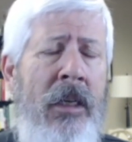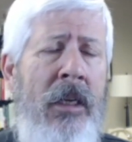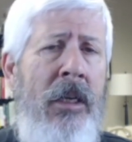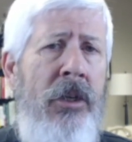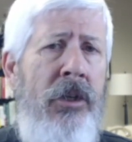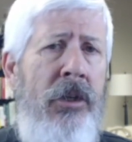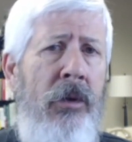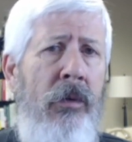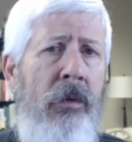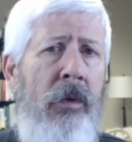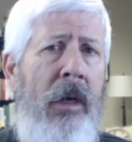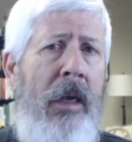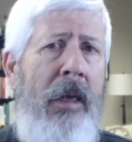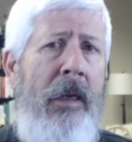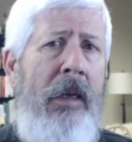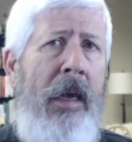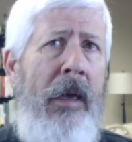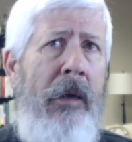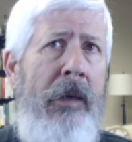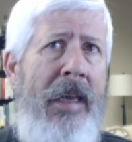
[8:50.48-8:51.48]
So
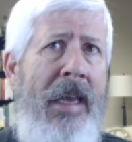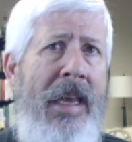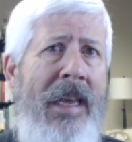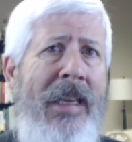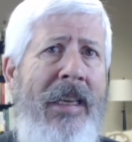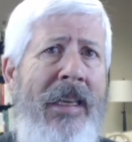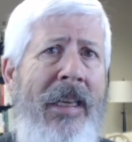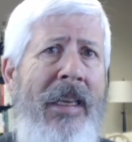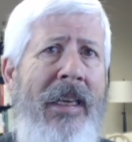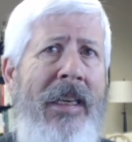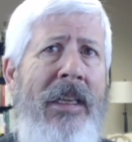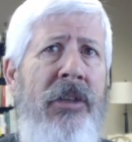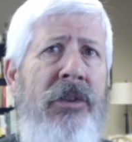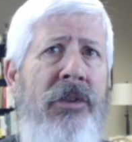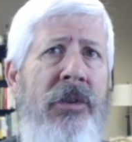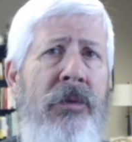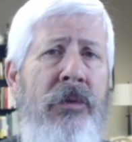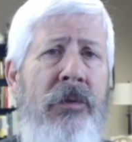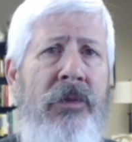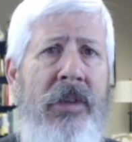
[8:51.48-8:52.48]
I can't get
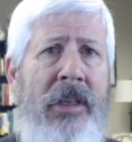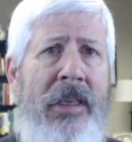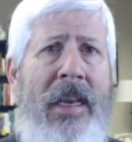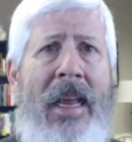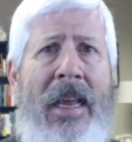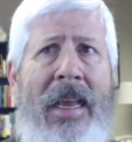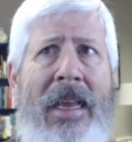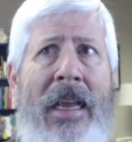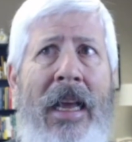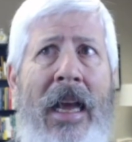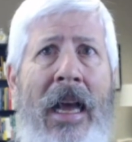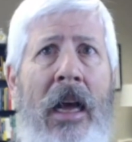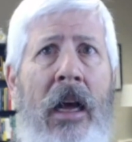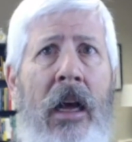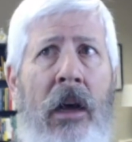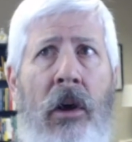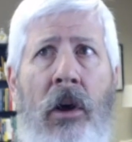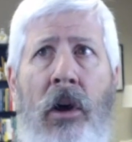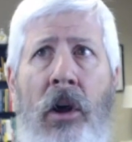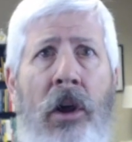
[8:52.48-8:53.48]
into today
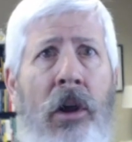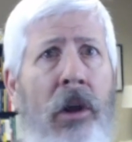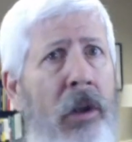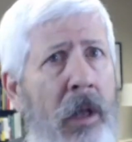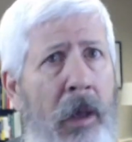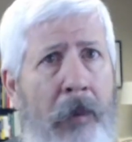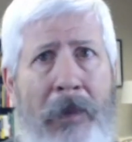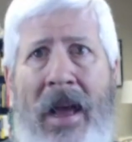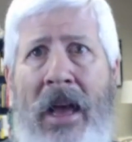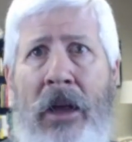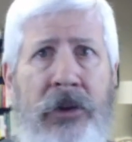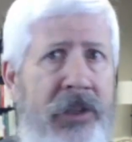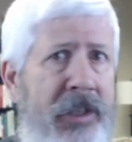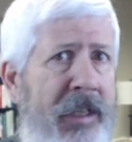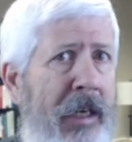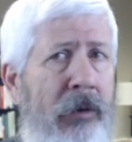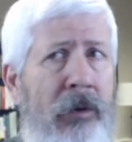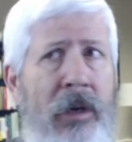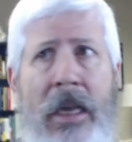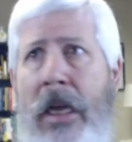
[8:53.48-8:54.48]
all about
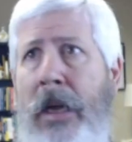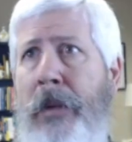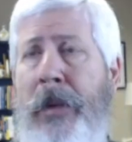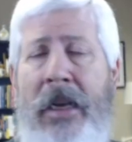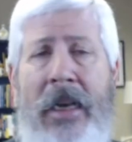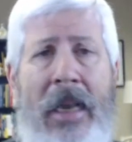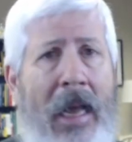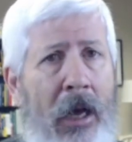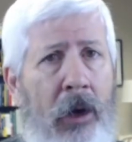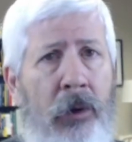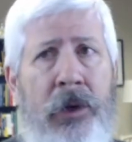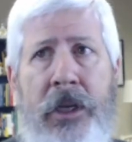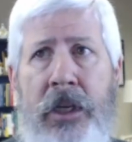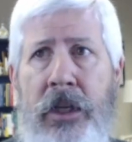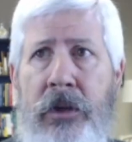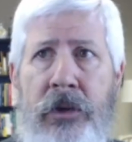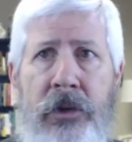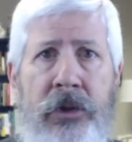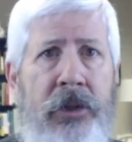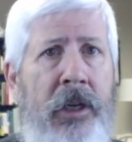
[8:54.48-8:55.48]
CRM and how to
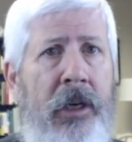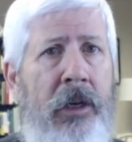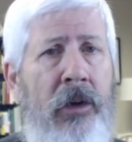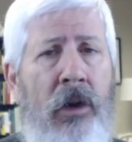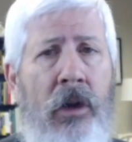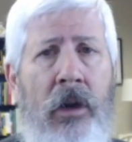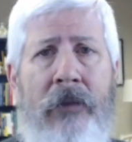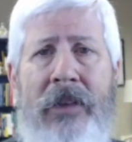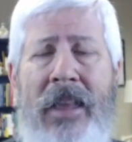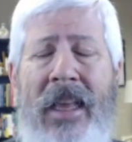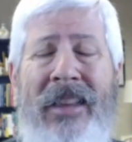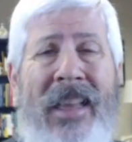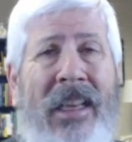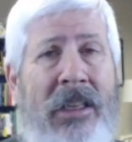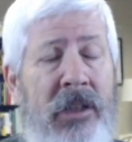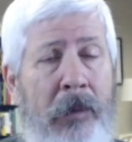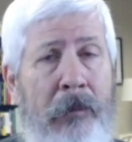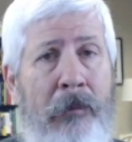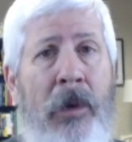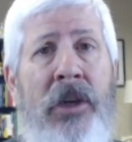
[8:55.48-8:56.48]
use it and all of that.
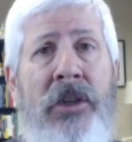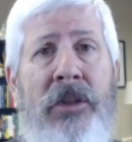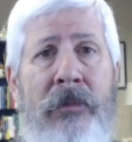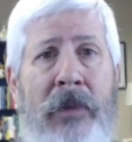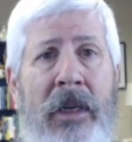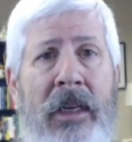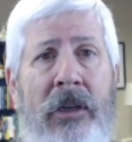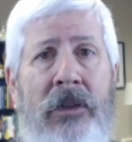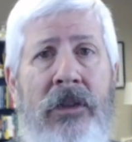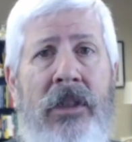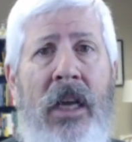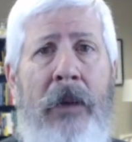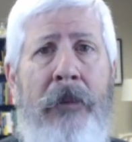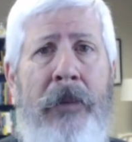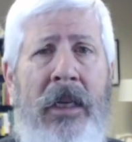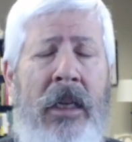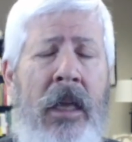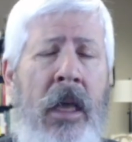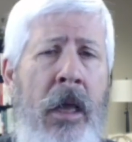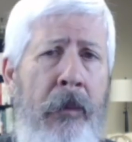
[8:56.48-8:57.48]
That's a much bigger
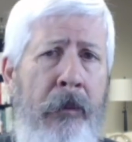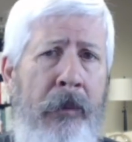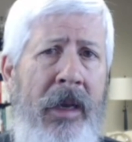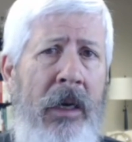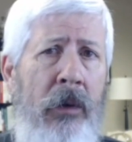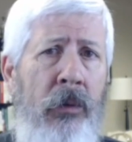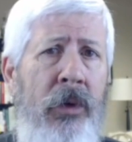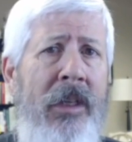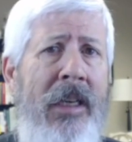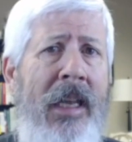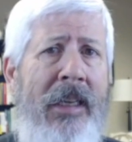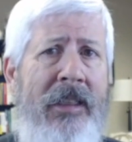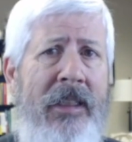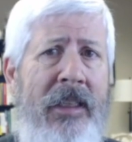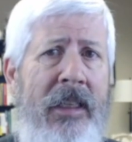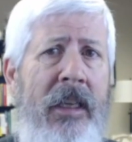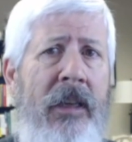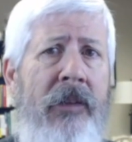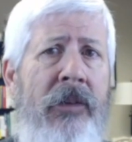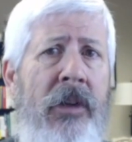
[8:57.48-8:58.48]
topic. But I would like to
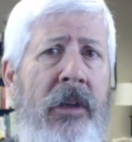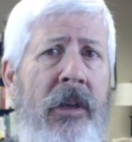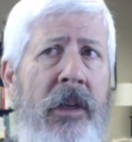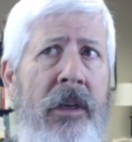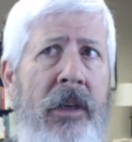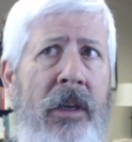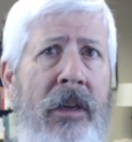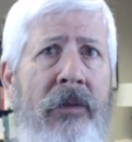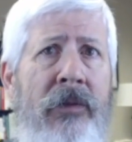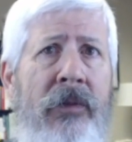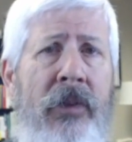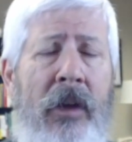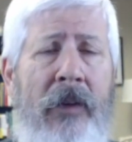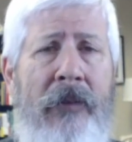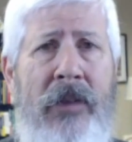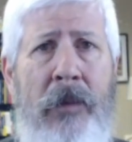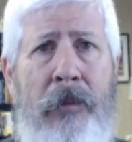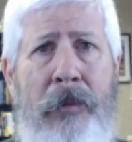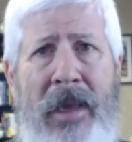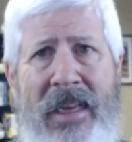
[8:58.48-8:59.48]
give you enough of
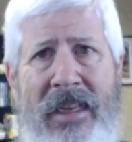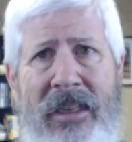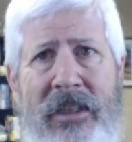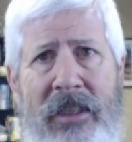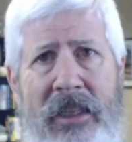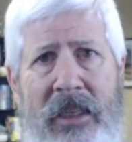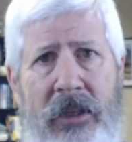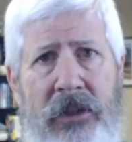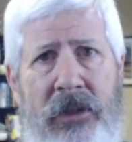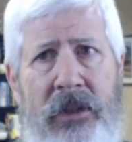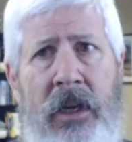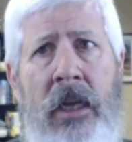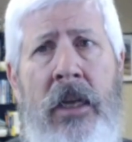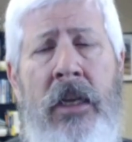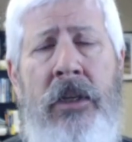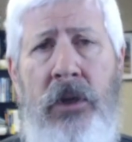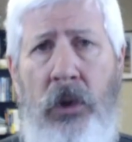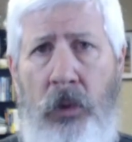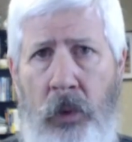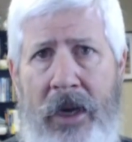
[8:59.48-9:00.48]
the basics
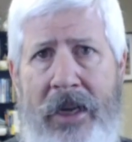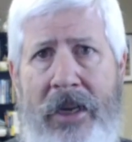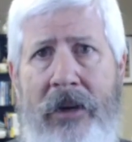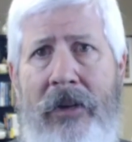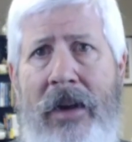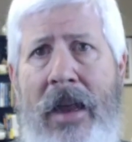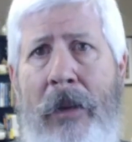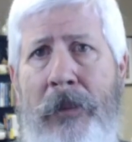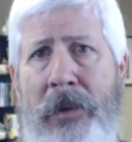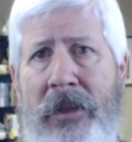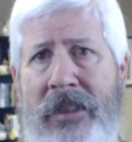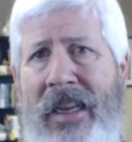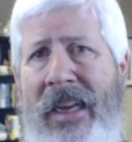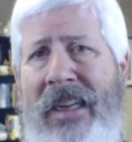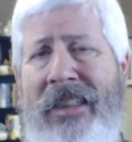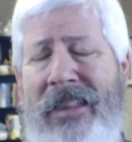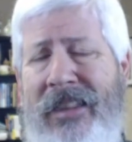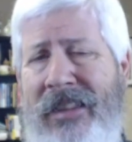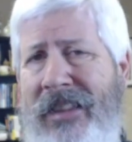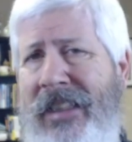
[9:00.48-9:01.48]
to whet your
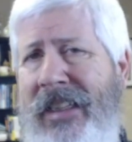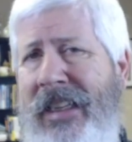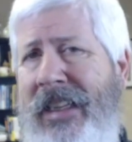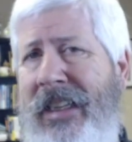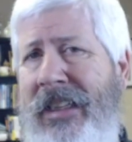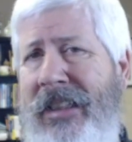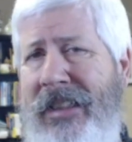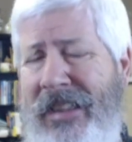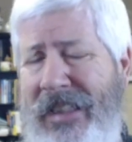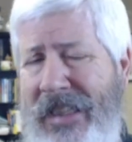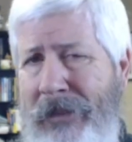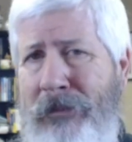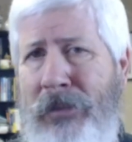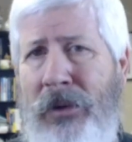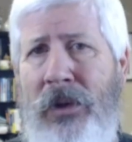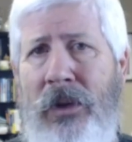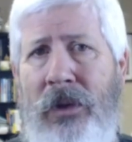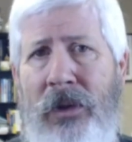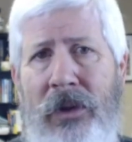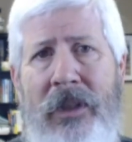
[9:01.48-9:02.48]
appetite to take a deeper
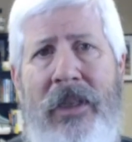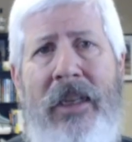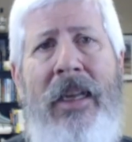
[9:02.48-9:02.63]
look